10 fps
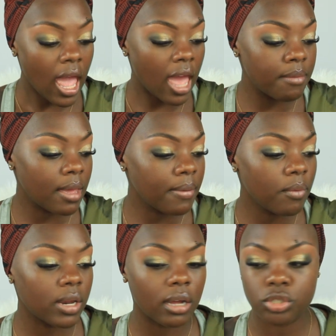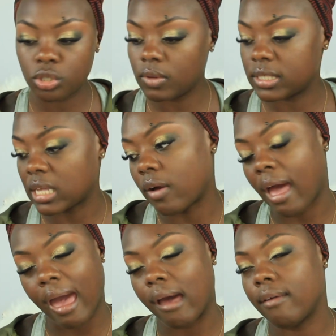And maybe what I'll do is I'll
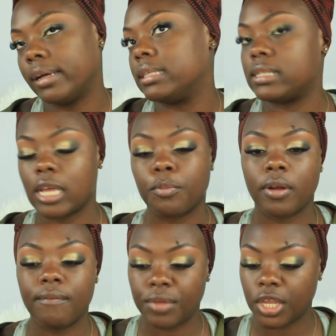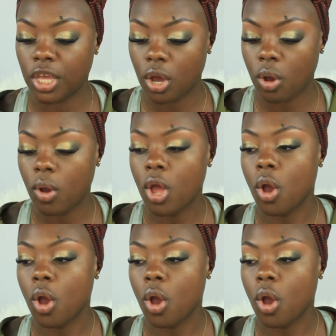have a separate video